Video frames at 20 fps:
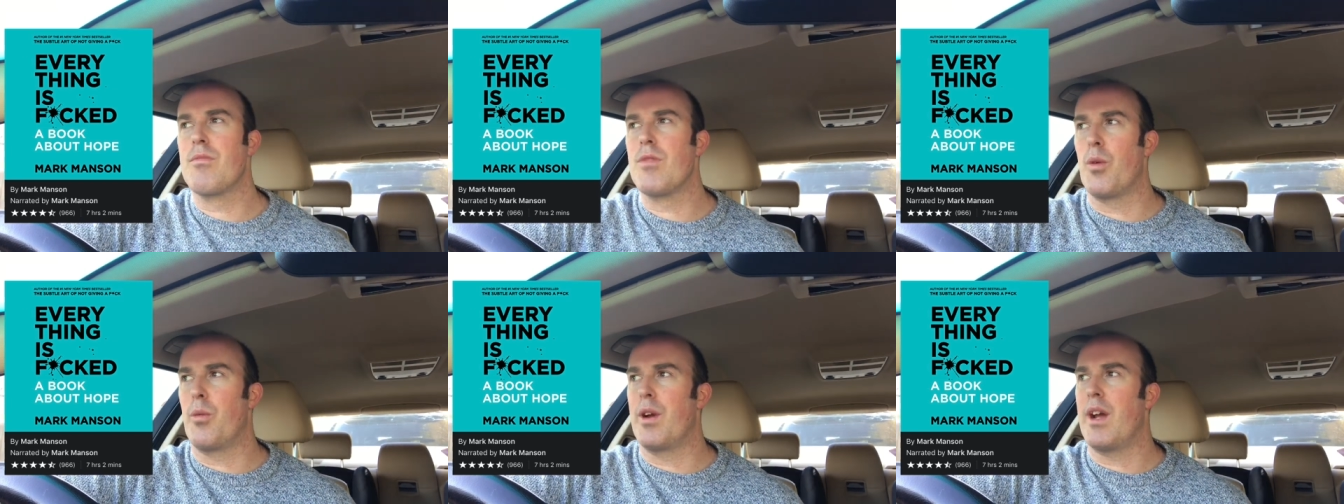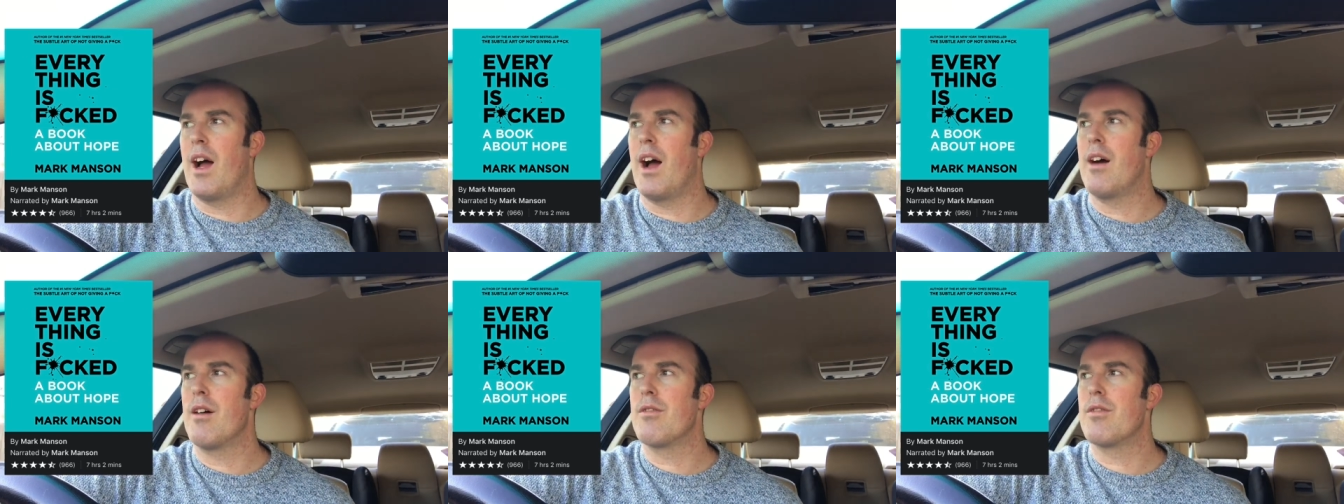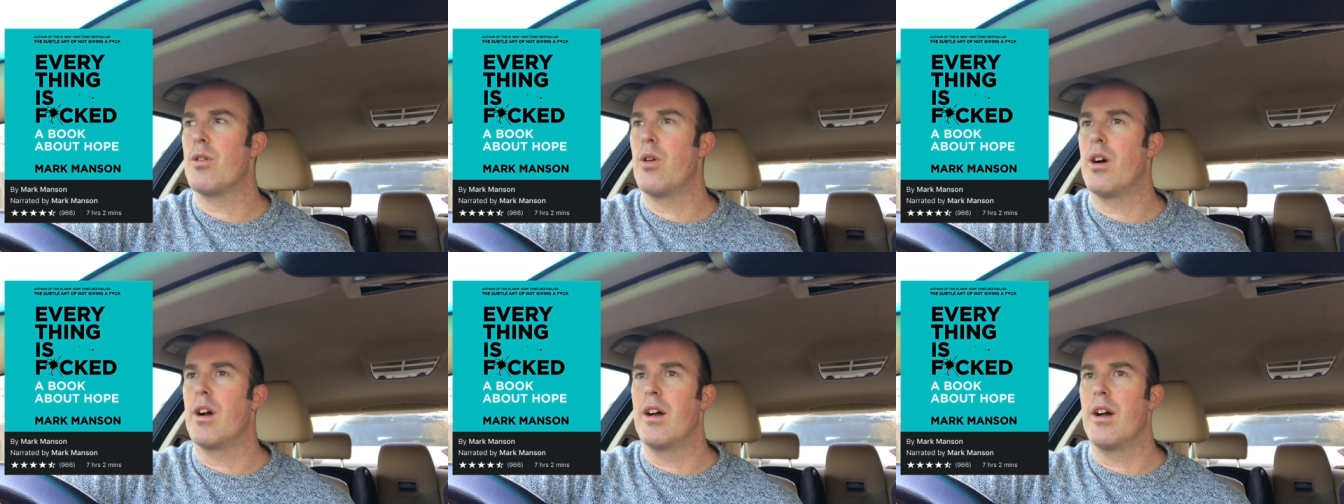we have
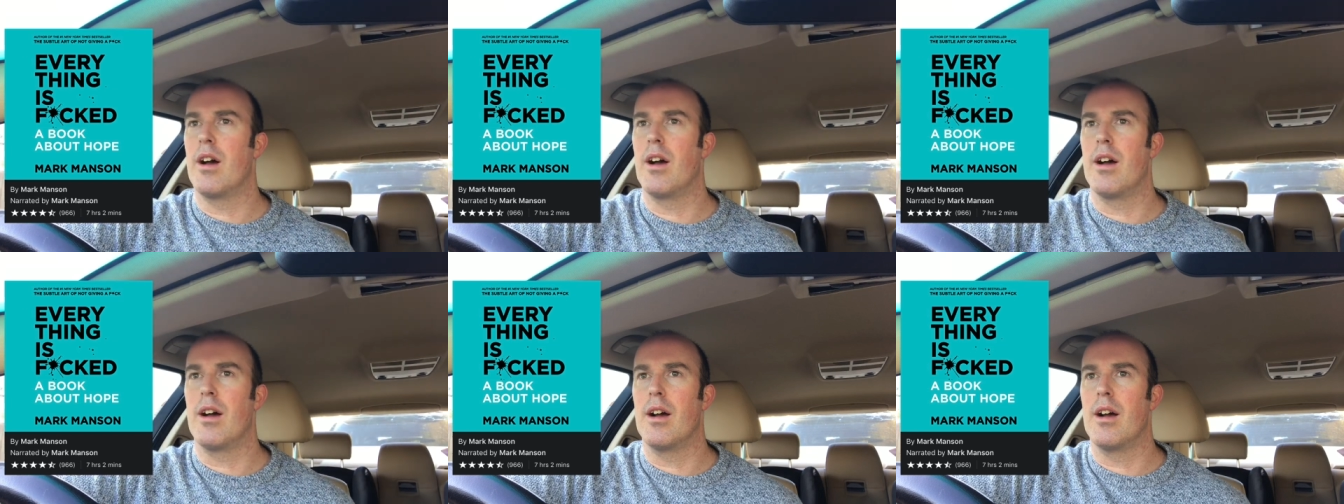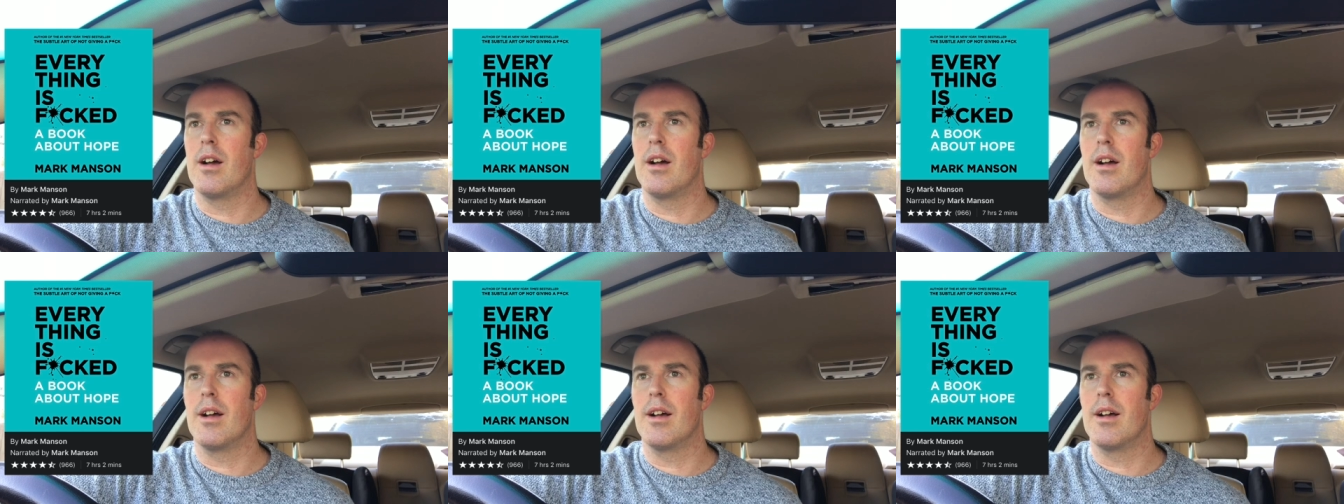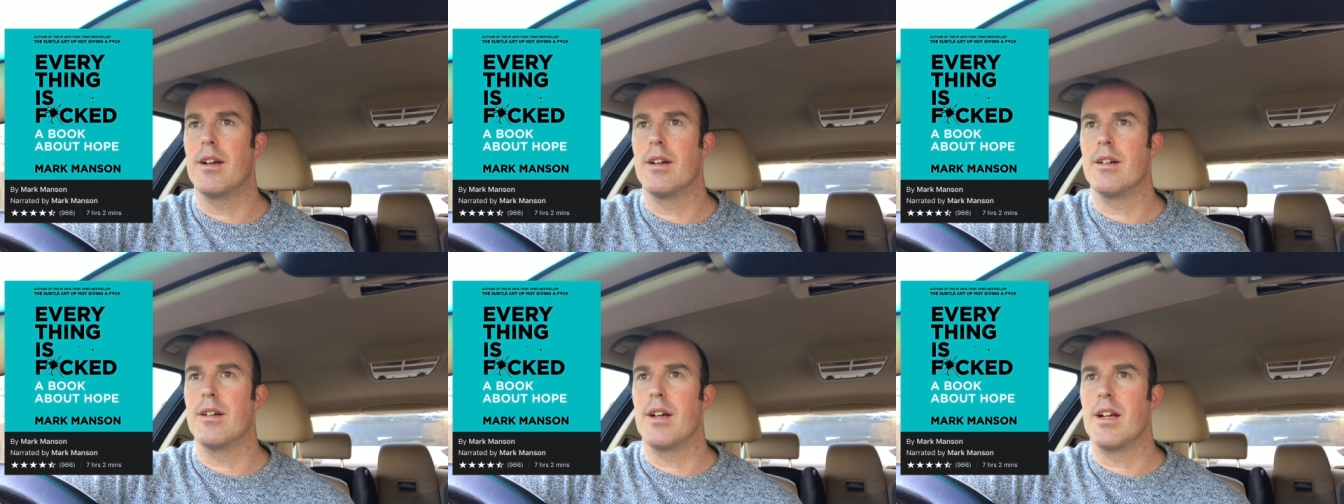quite
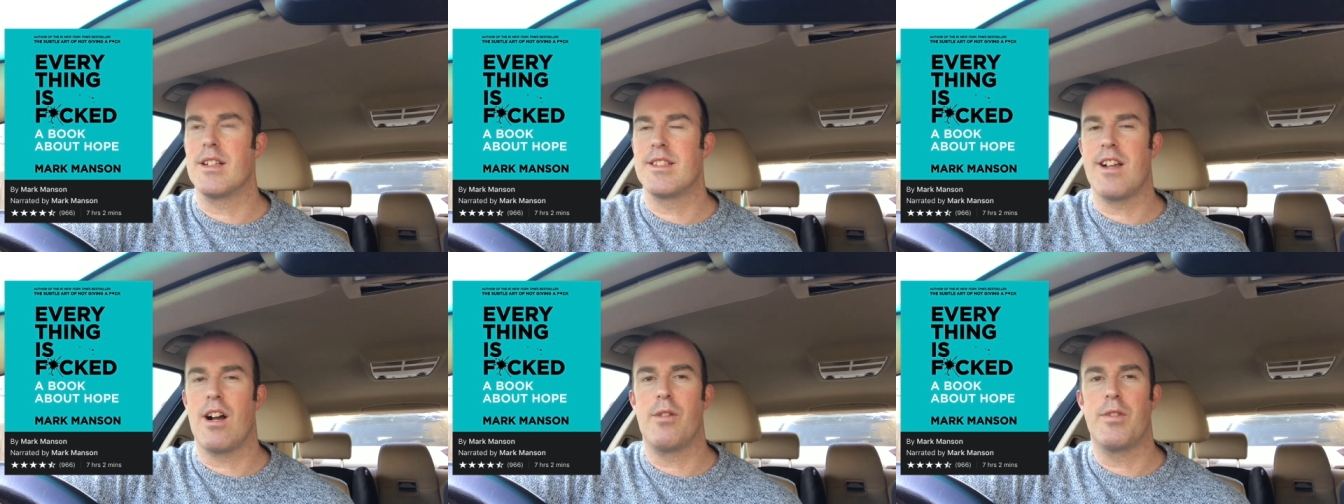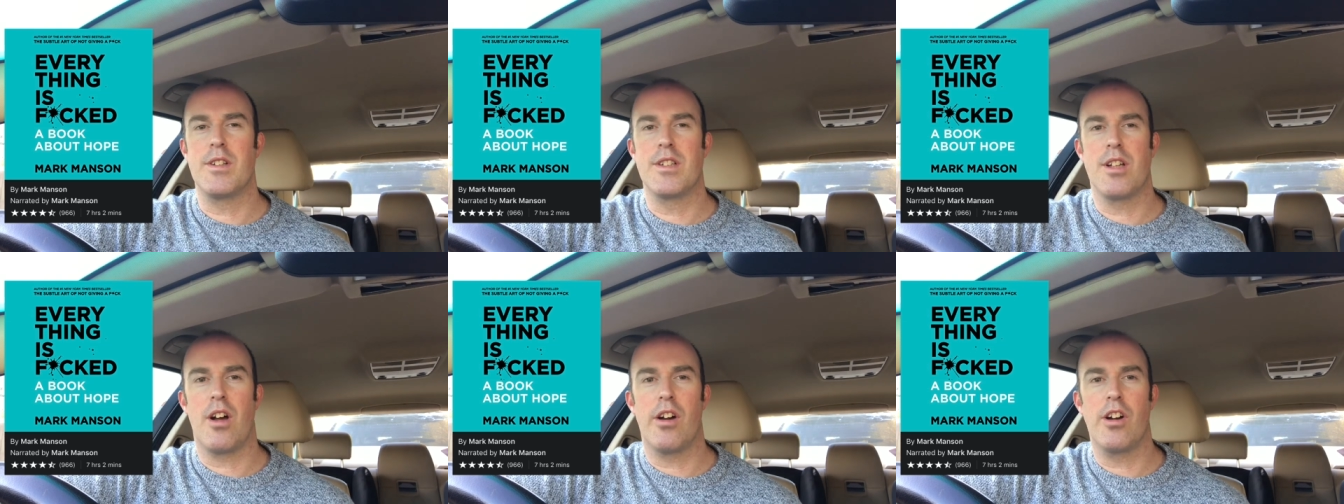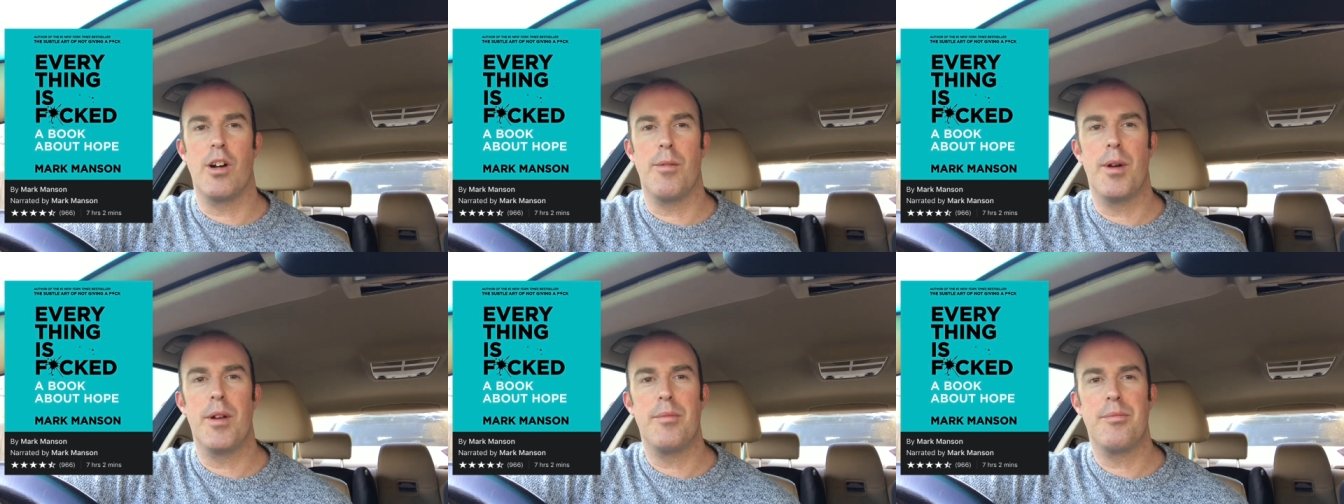a
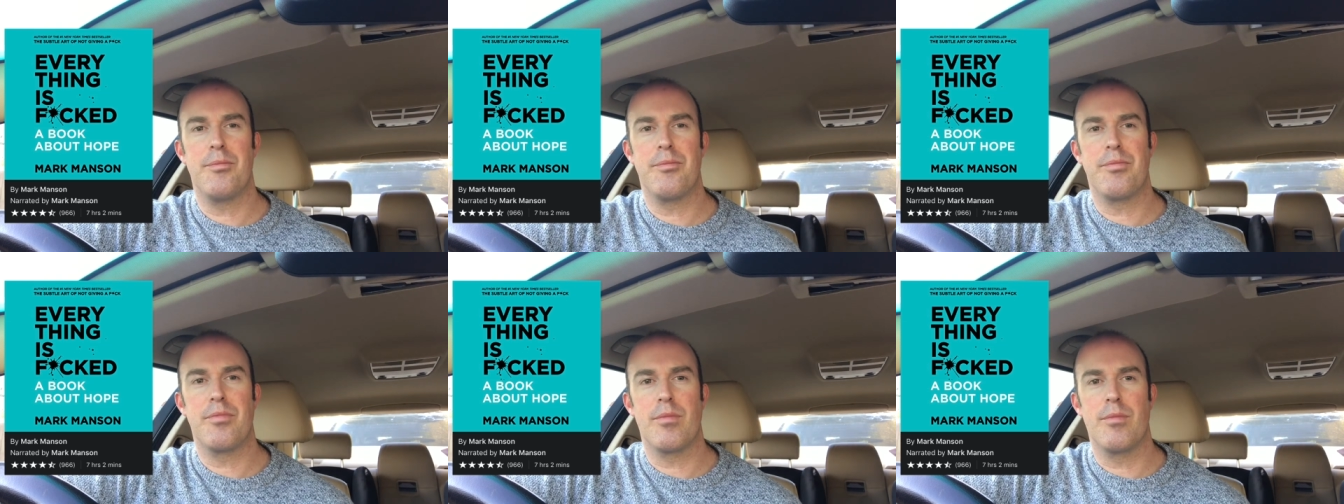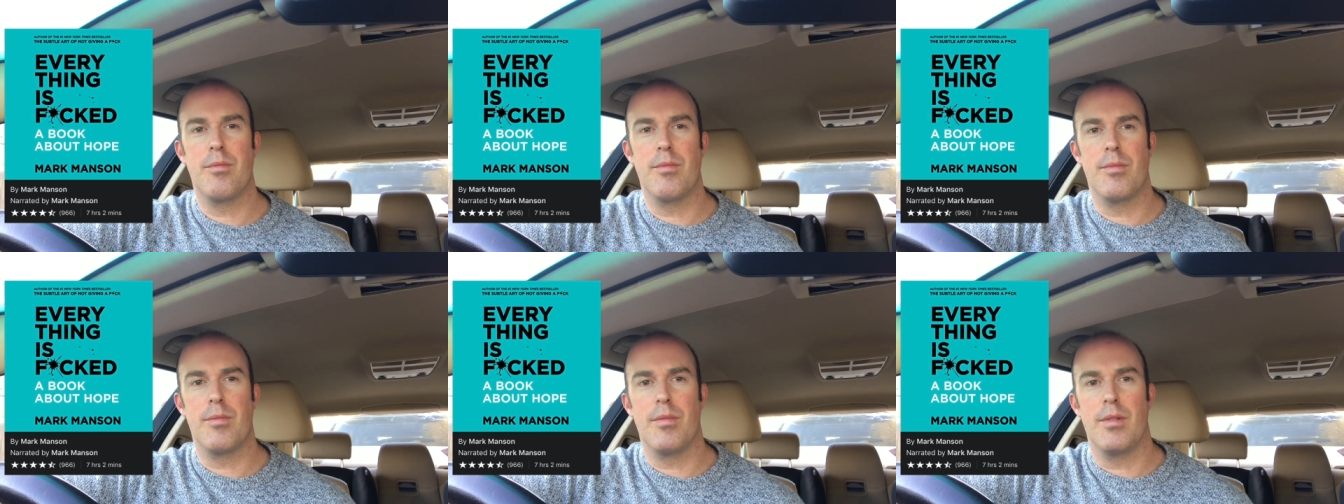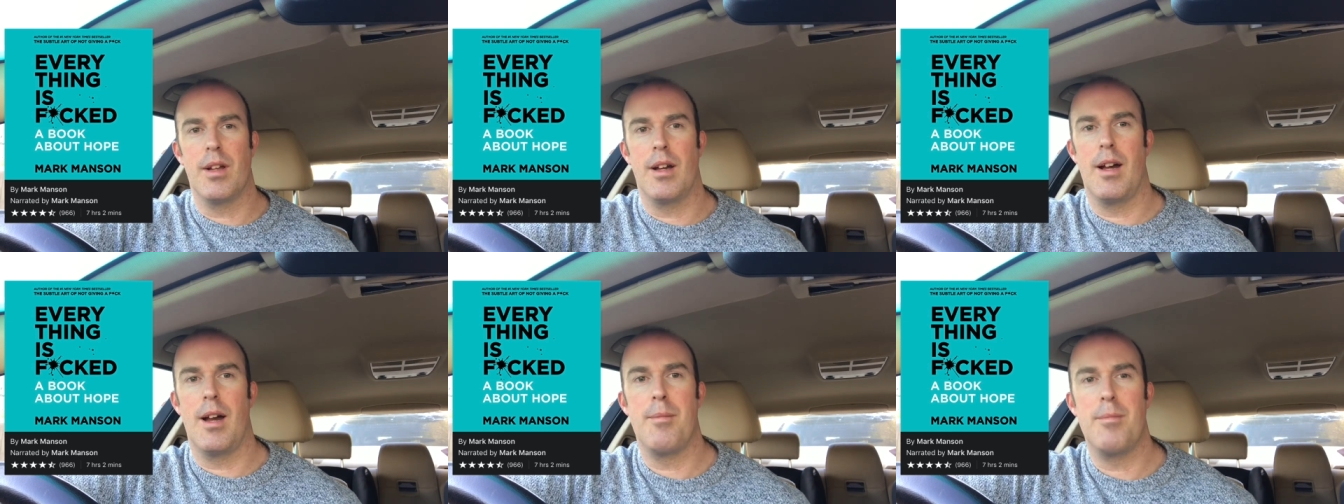self-entitlement
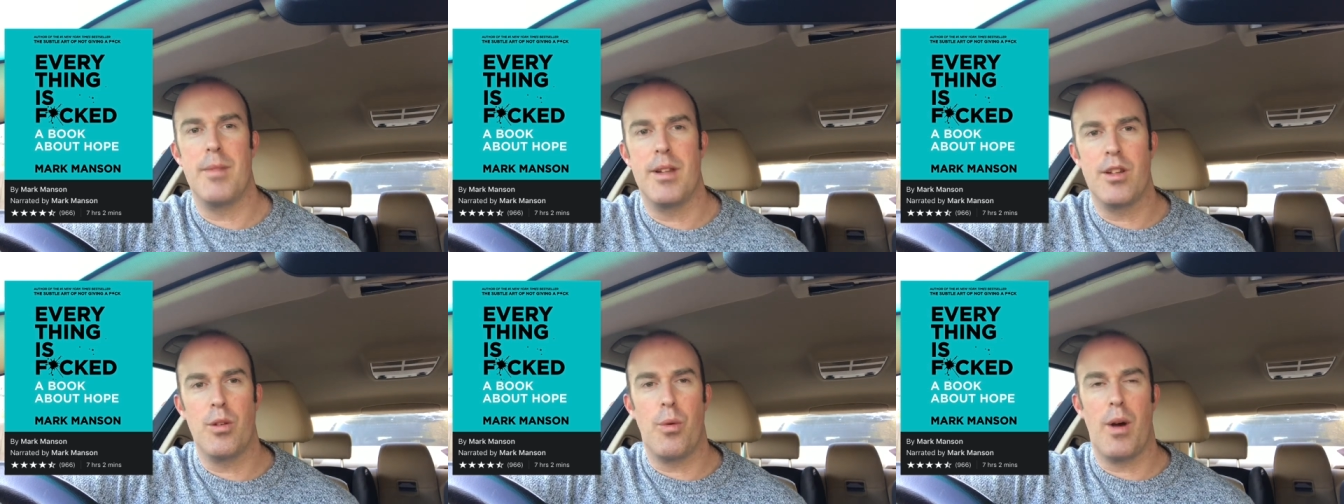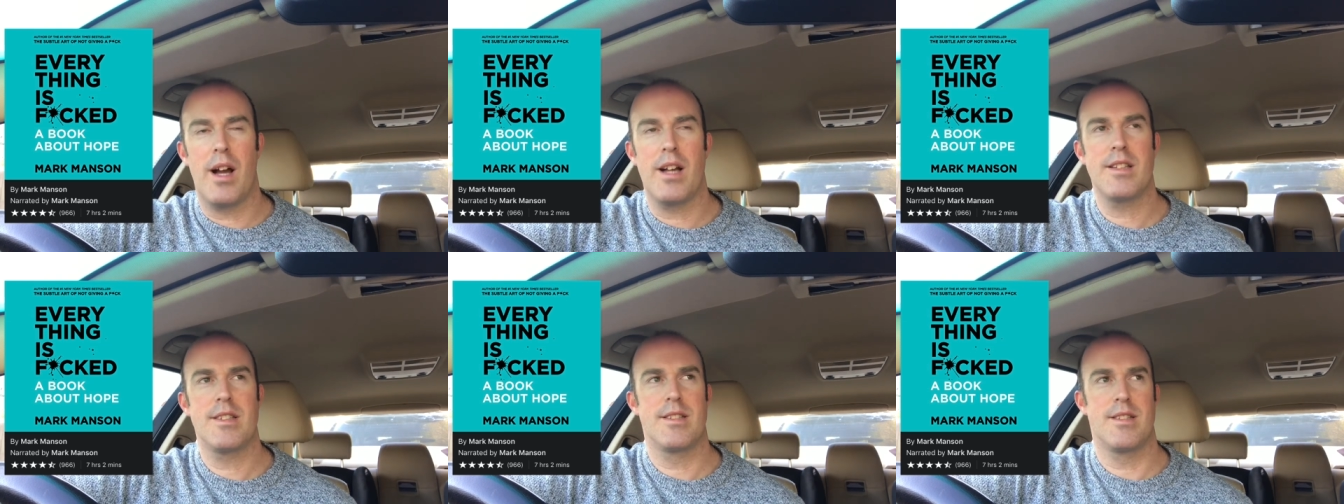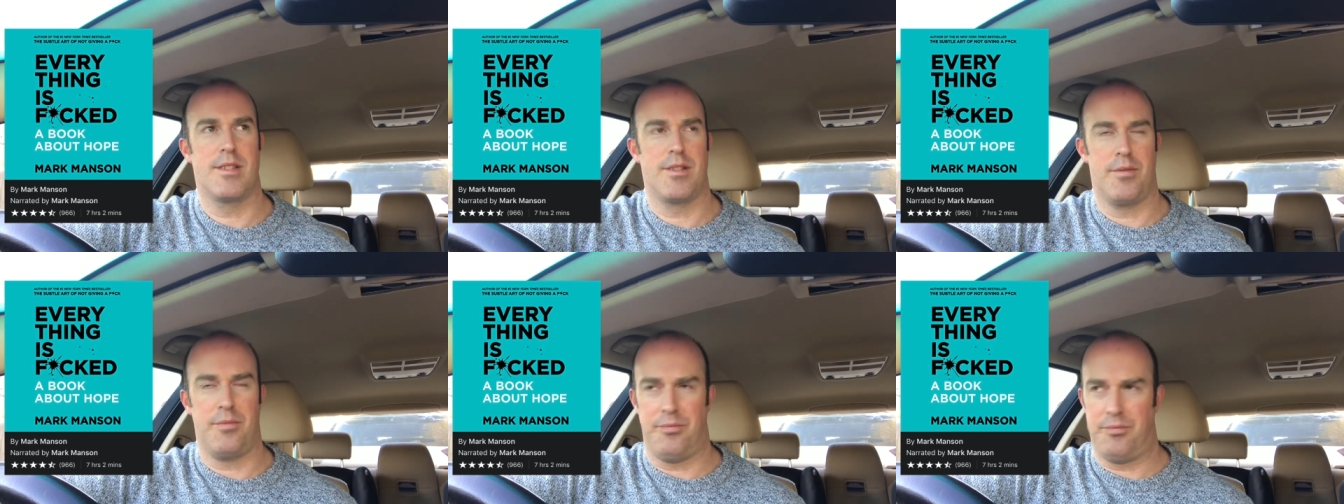in the
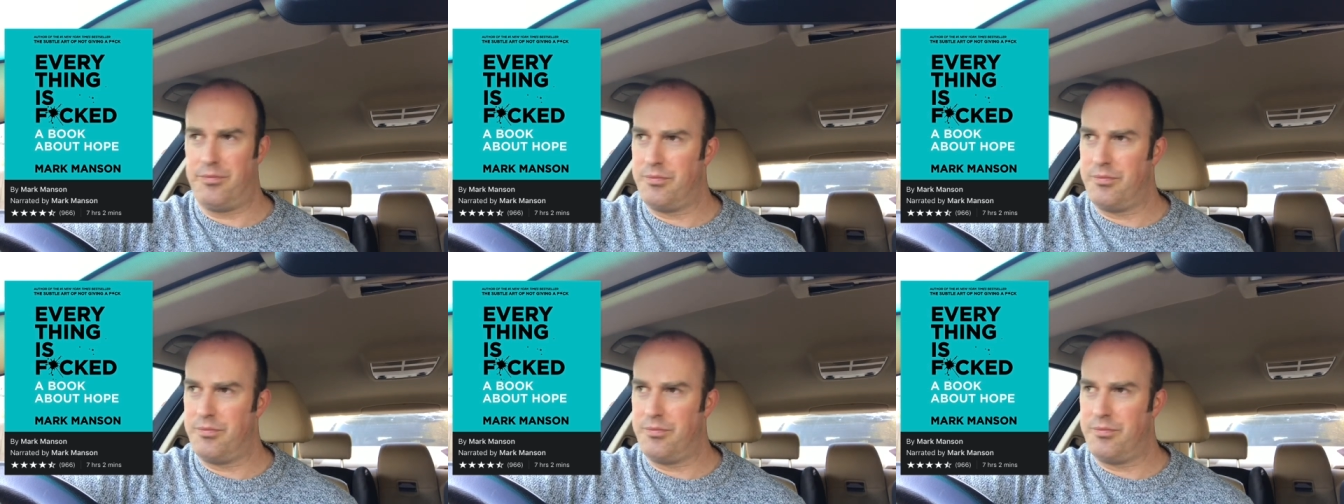West.